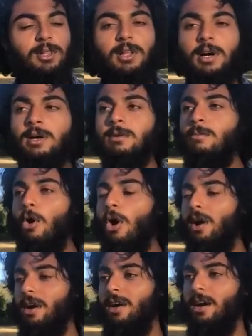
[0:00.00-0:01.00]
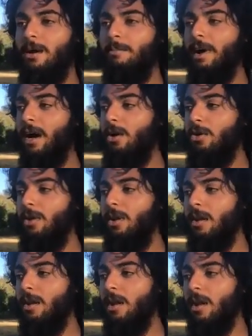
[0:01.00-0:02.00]
learn more about
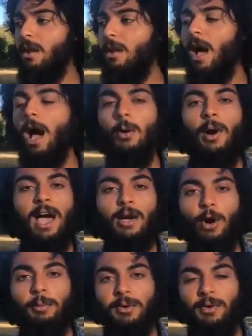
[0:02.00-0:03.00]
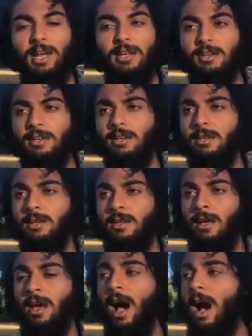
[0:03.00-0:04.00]
how I operate,
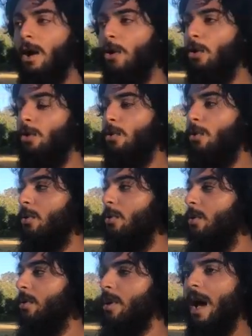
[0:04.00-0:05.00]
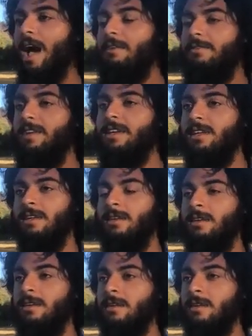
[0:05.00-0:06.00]
how I fit
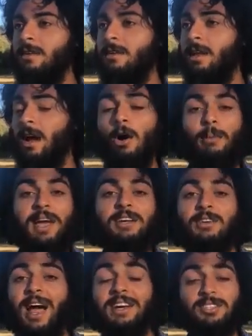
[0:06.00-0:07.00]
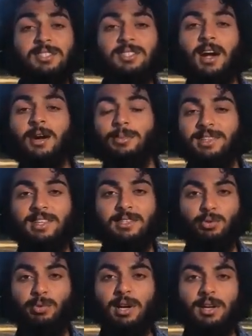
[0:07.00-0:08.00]
in, how my interactions are with
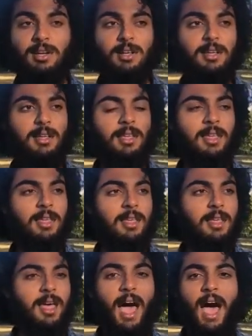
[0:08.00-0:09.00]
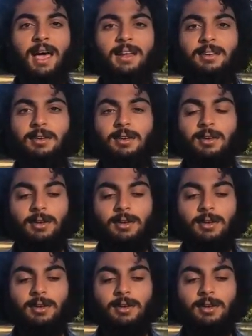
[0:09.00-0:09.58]
this world, and